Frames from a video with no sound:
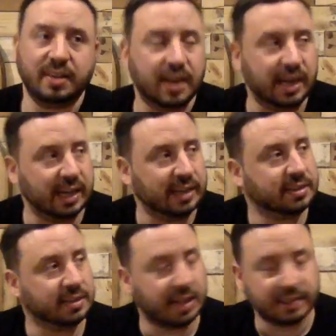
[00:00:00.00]

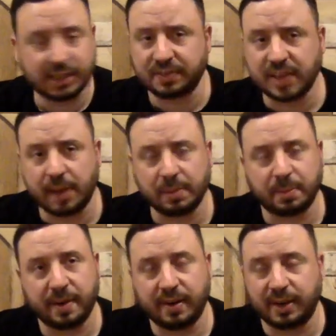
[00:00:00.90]
Uh, I didn't have time to
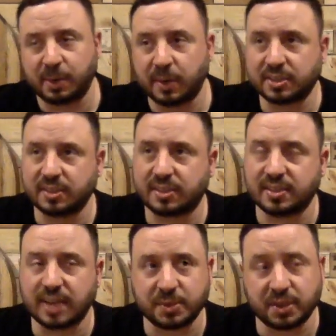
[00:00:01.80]
prepare any questions
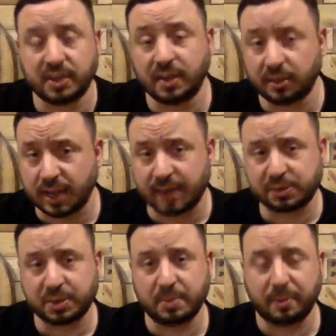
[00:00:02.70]
because I was on another live
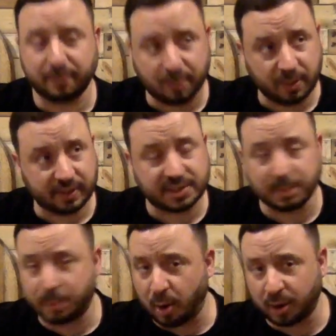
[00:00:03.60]
stream right before this
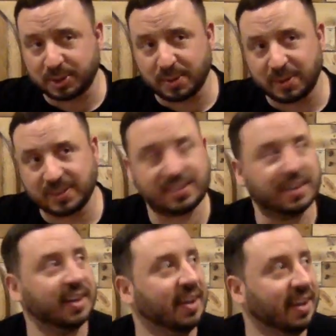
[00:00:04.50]
at Party Source.
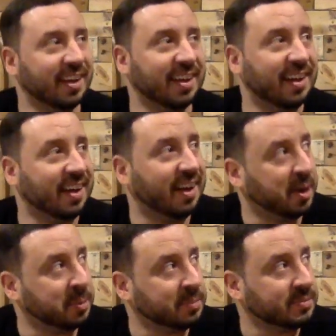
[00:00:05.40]

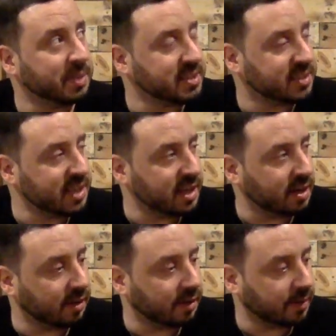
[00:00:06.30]
Um, let me see
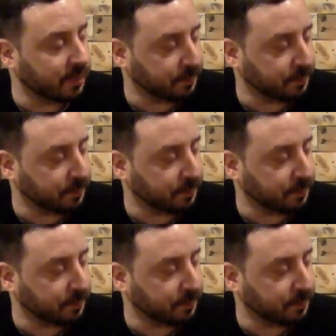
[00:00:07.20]
here.